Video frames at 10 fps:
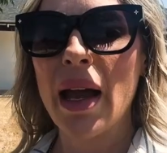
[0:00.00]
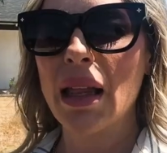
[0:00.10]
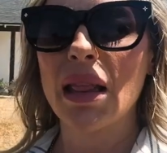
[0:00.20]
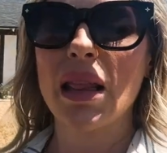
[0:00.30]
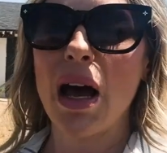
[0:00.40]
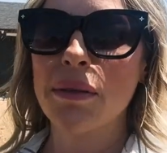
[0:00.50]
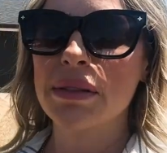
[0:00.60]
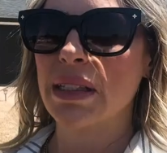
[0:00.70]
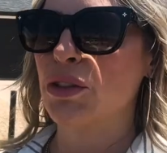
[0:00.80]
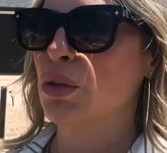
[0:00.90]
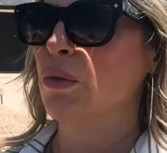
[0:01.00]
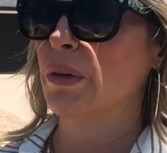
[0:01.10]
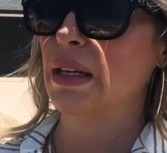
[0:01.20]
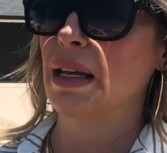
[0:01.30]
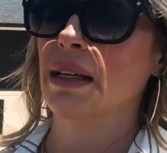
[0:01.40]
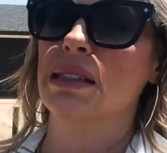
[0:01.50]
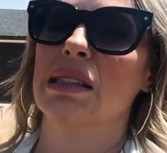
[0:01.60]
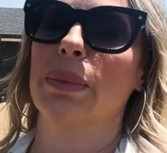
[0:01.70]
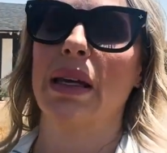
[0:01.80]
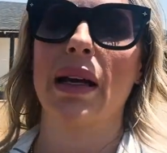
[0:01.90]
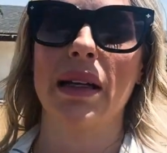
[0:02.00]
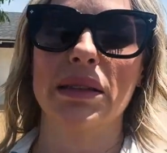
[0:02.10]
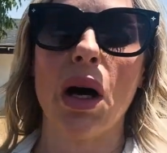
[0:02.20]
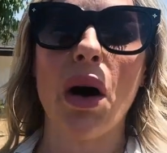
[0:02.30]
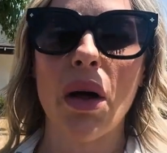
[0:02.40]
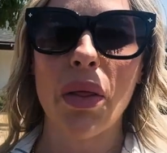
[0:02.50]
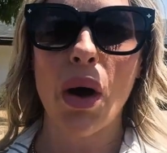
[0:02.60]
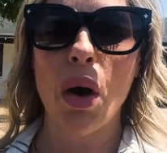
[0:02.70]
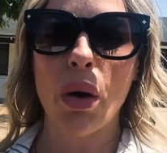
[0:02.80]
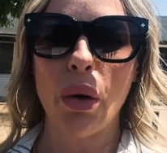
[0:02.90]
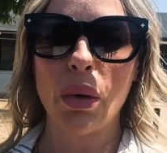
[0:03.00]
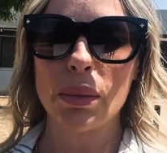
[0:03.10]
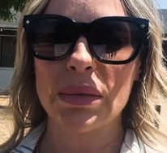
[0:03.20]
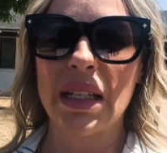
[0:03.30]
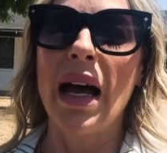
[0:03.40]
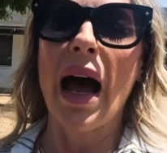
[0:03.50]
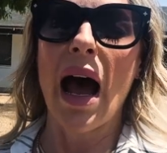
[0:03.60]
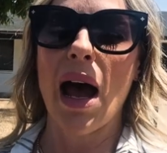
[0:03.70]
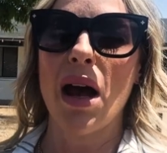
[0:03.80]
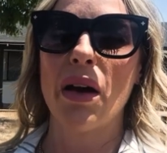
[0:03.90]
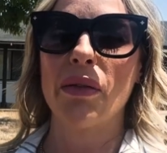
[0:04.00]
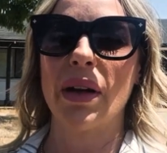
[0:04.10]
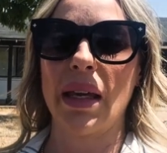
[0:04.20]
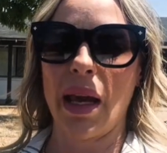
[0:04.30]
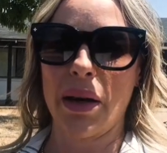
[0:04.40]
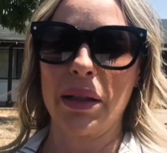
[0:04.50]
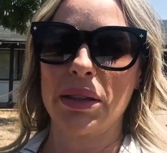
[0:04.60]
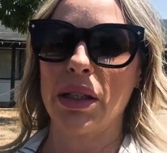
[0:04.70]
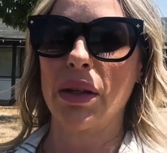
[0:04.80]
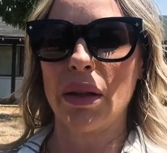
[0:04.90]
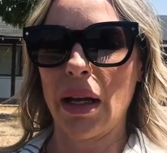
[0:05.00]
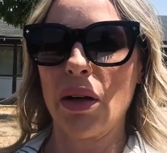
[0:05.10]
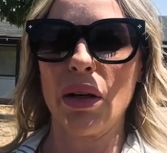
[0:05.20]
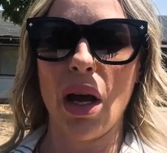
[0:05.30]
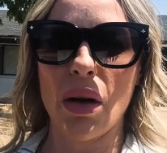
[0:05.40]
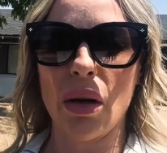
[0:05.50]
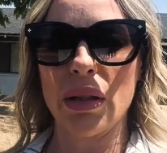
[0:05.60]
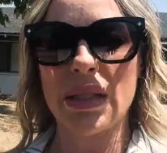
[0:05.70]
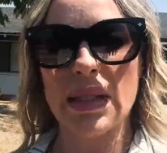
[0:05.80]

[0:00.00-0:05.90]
I love Central Phoenix because all the homes have character. They are not all the